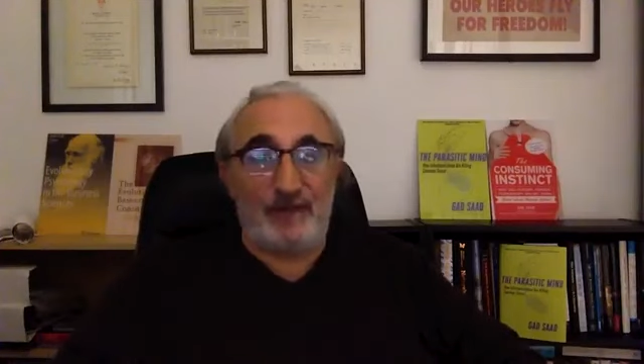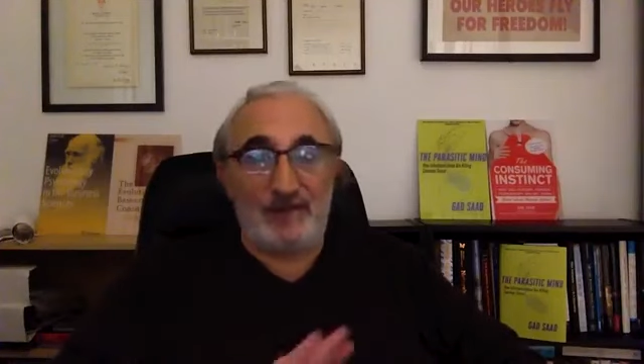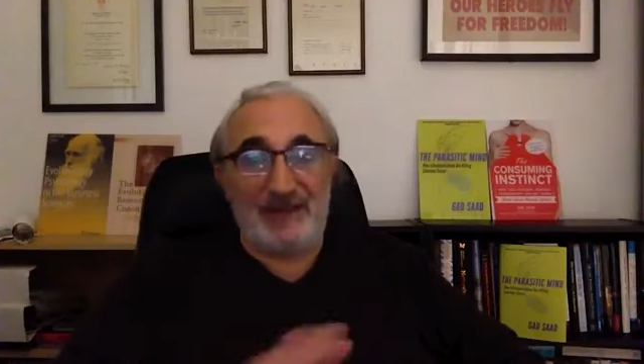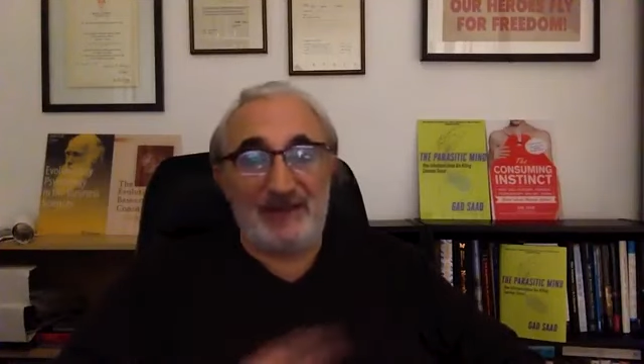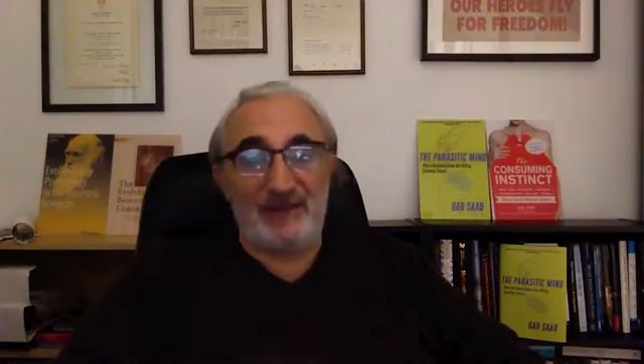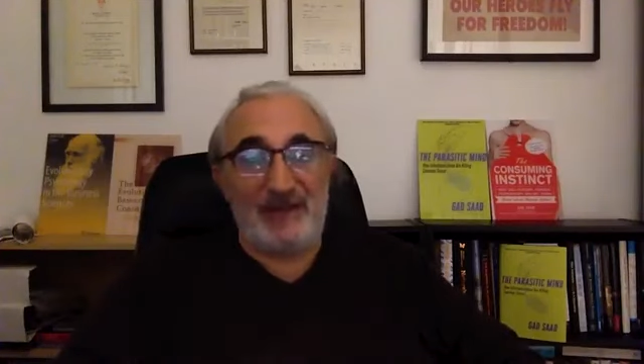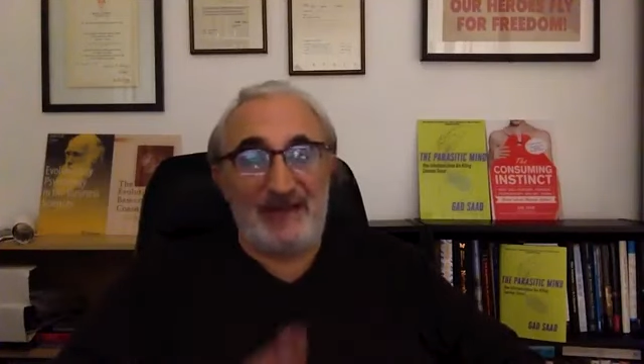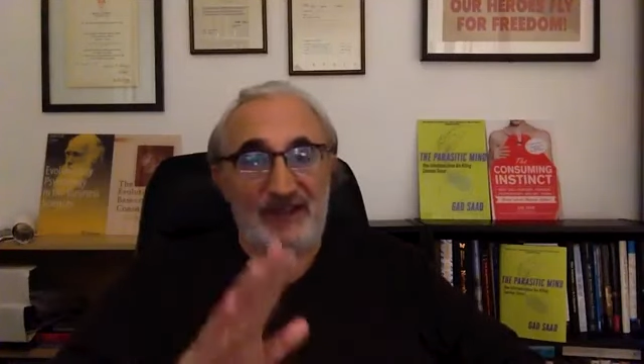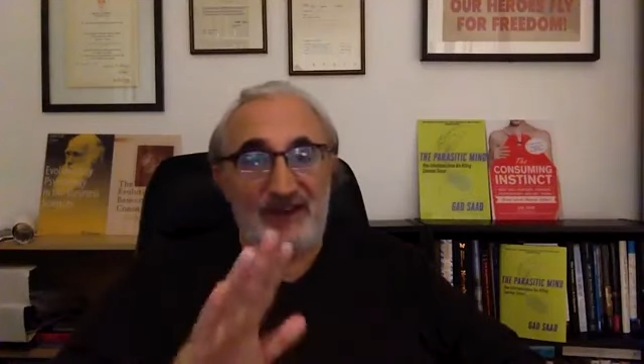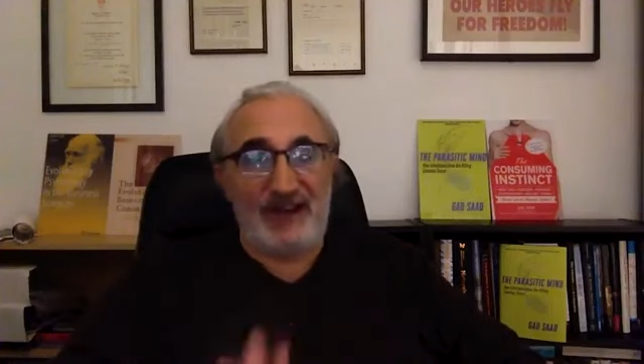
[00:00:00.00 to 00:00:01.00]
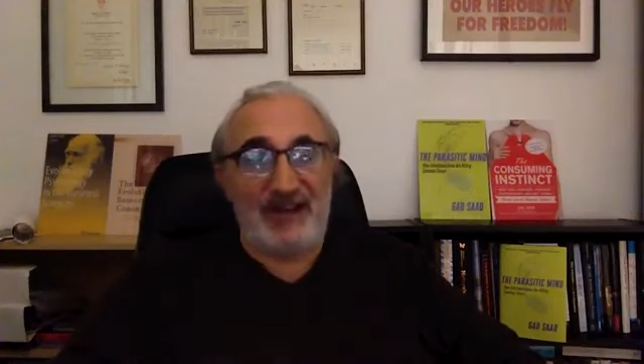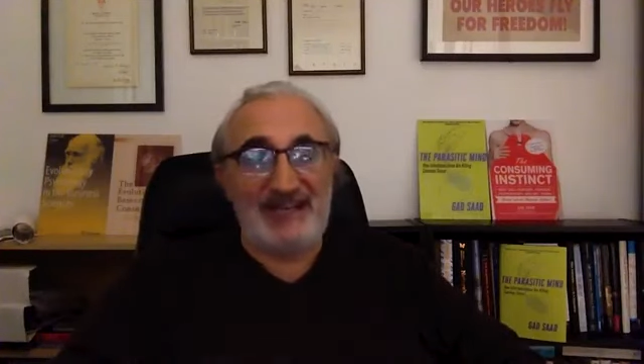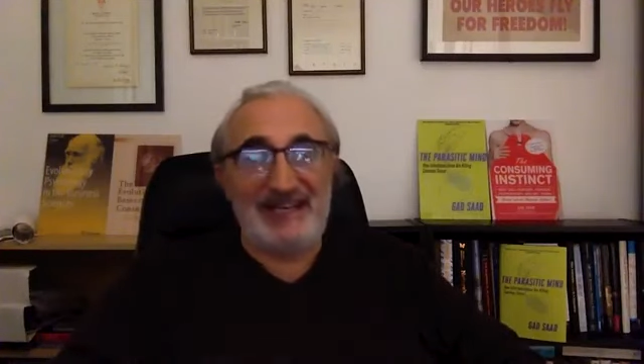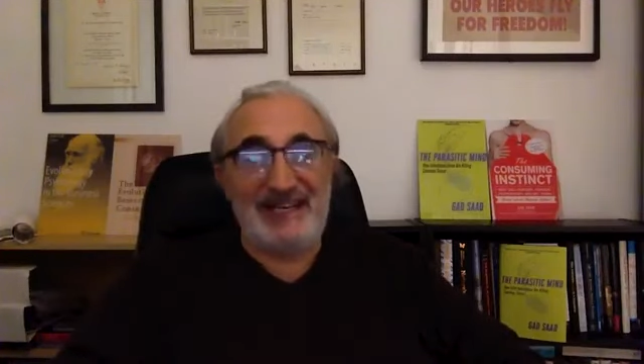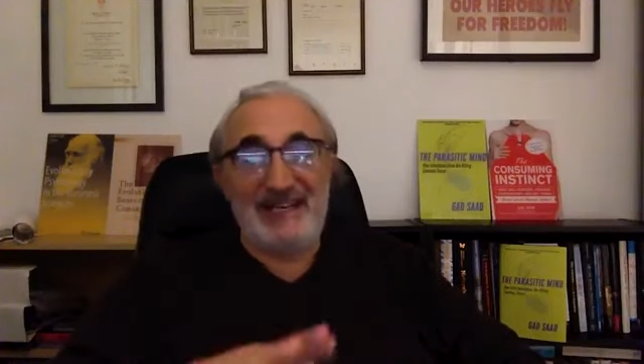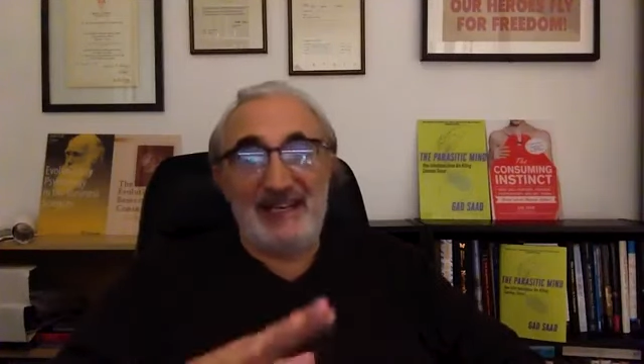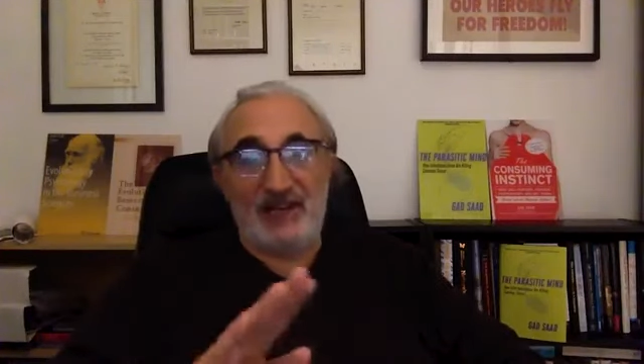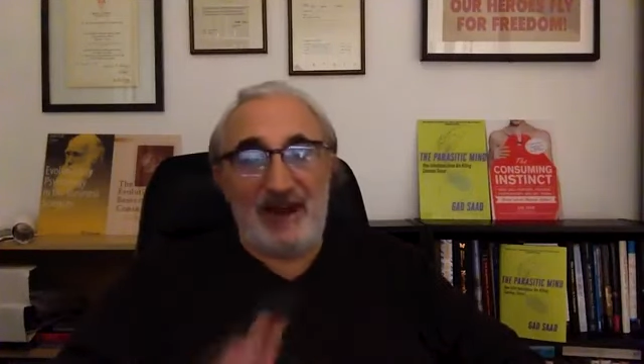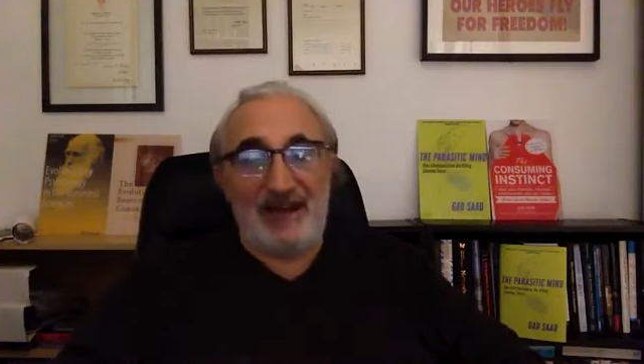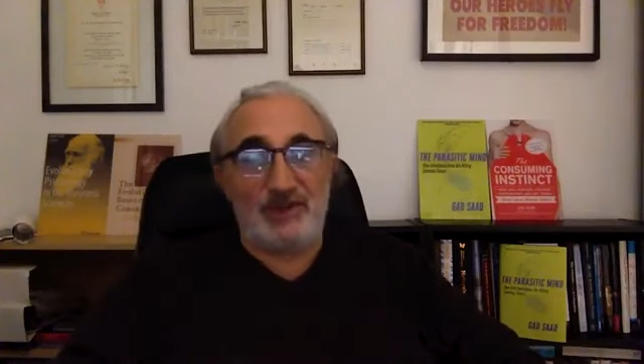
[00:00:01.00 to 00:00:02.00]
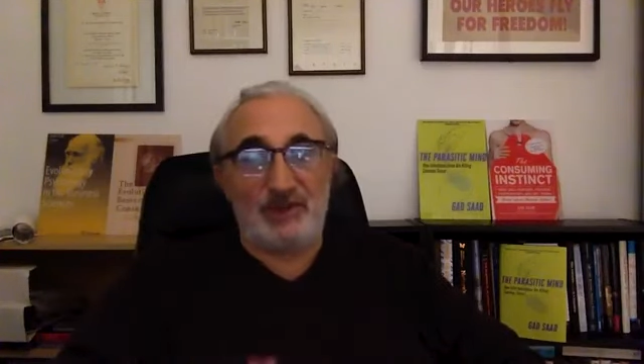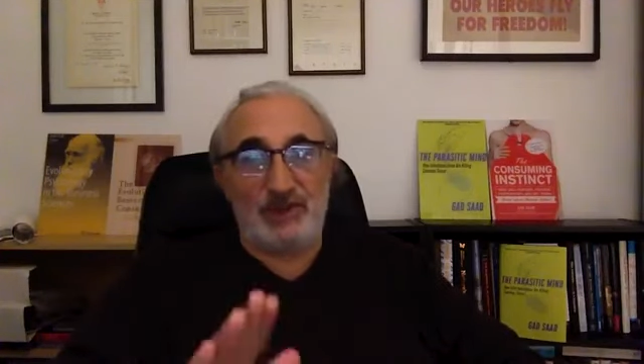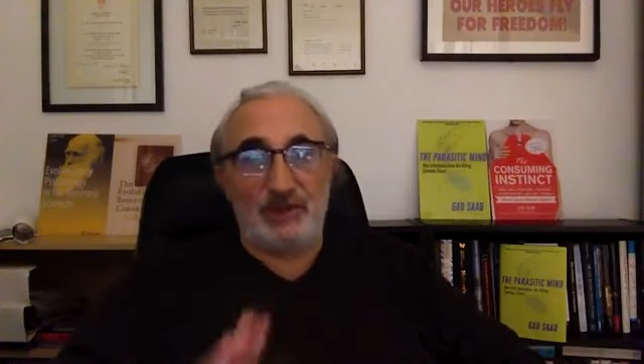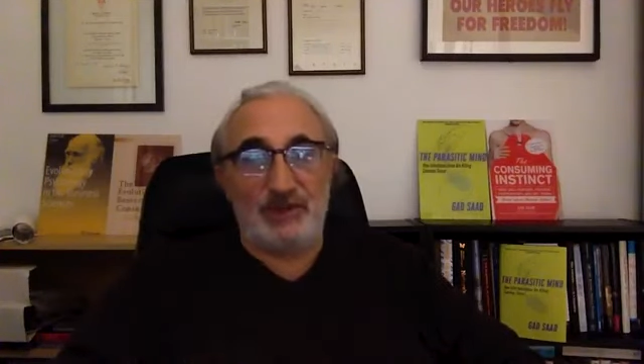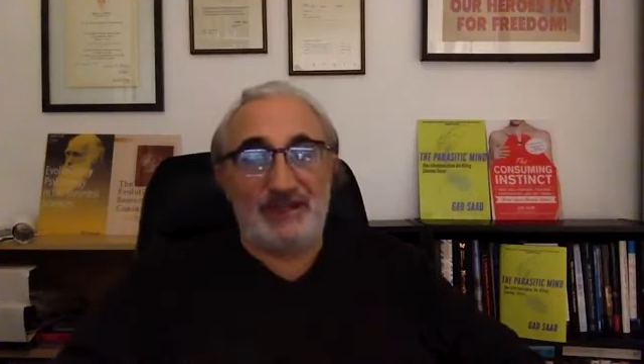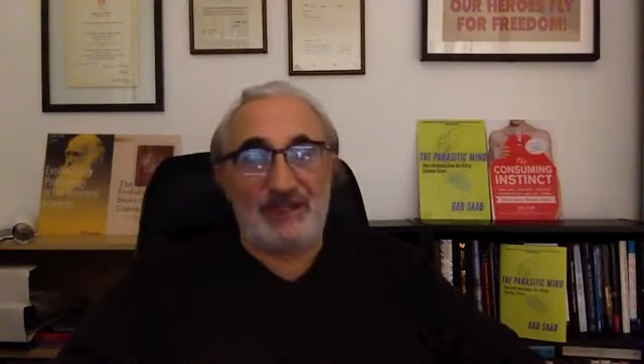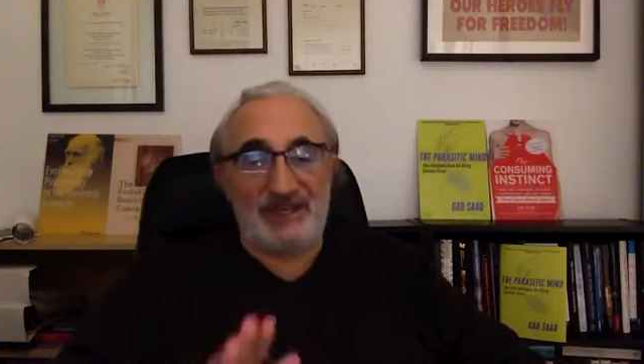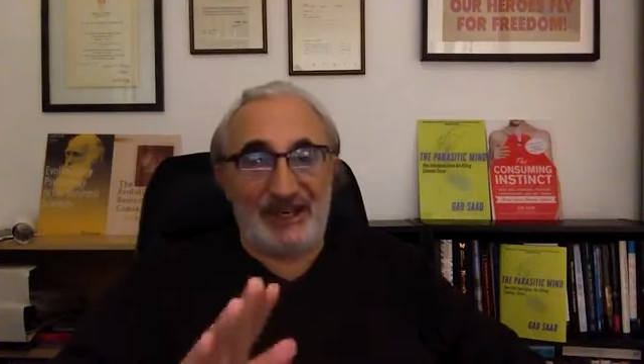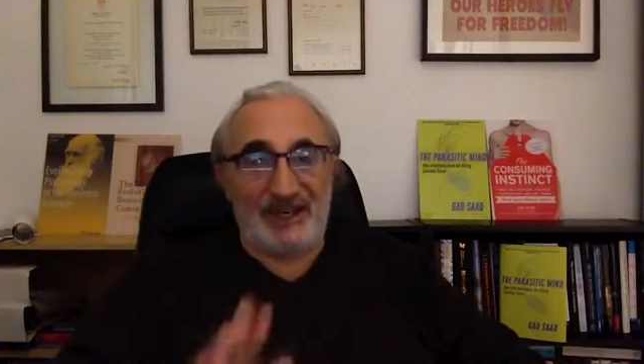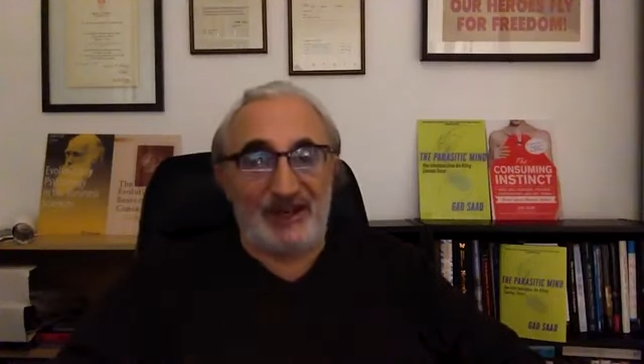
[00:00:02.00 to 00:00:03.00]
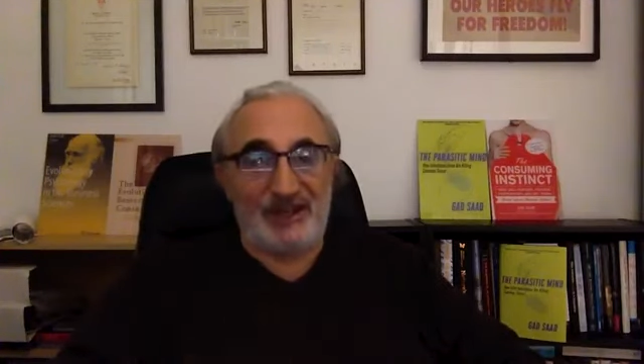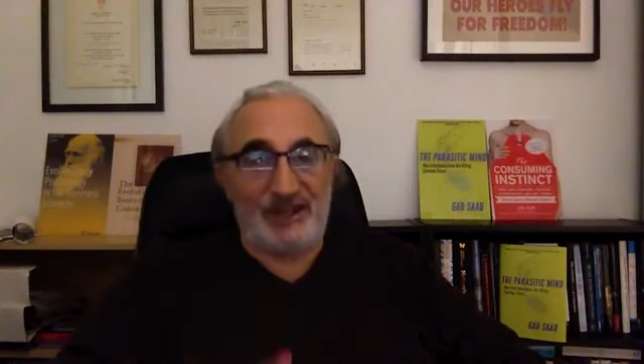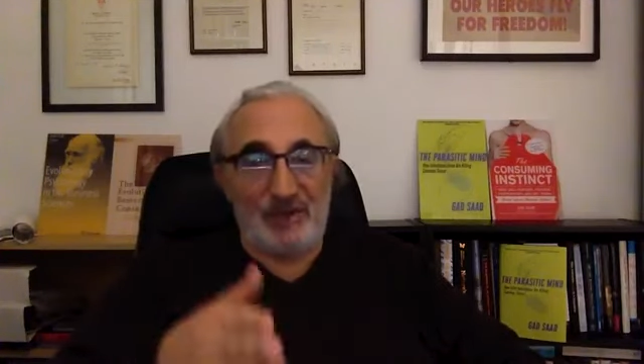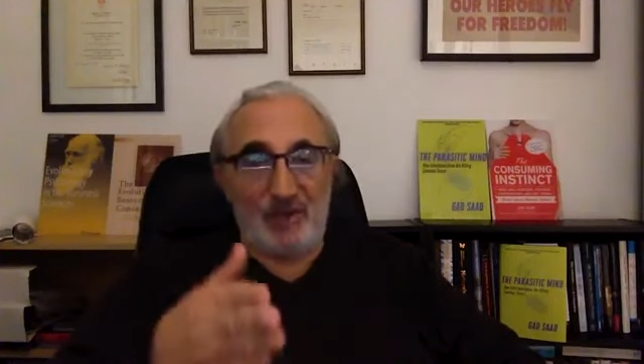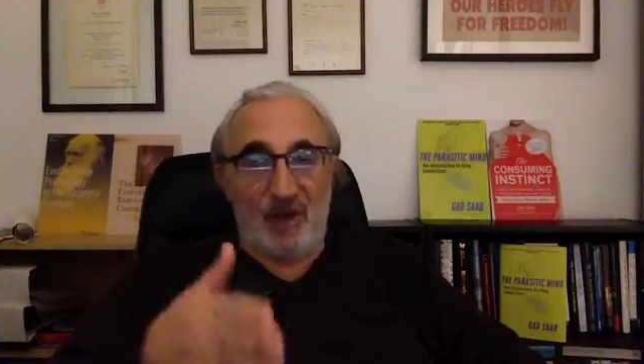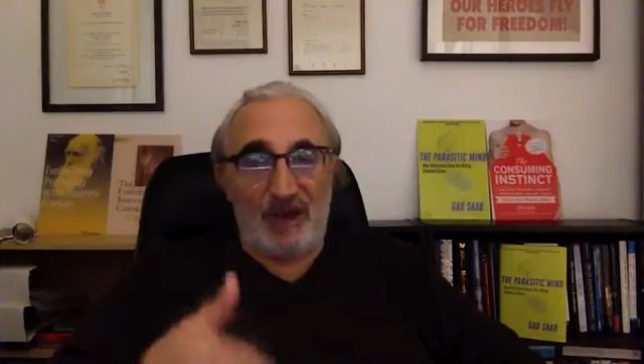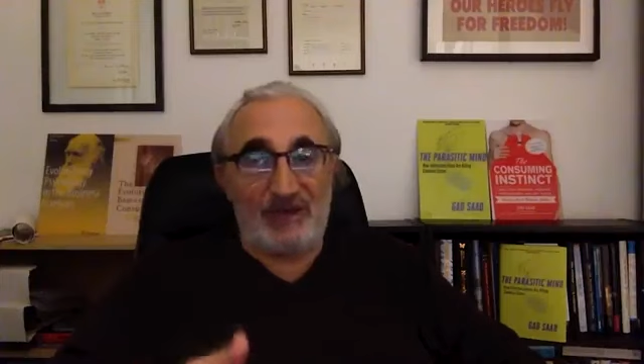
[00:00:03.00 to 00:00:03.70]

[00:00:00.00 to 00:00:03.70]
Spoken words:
which, by the way, if there are any graduate students in psychology,